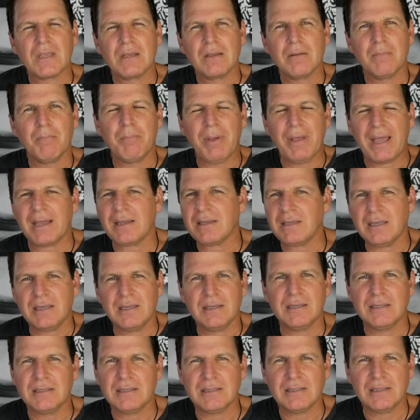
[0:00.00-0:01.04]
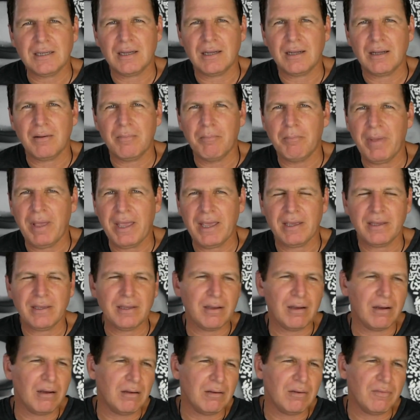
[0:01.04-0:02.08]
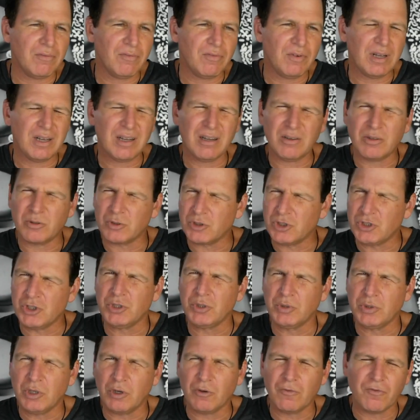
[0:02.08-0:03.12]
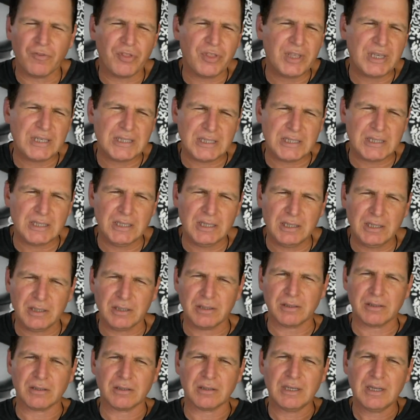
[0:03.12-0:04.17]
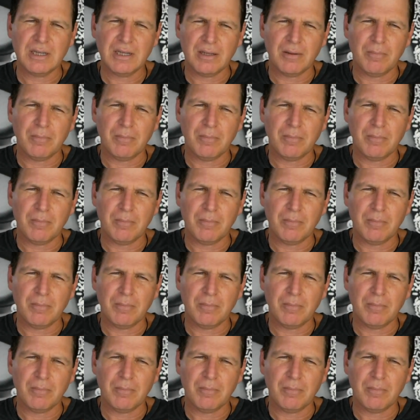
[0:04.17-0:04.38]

back in May of or June of this year,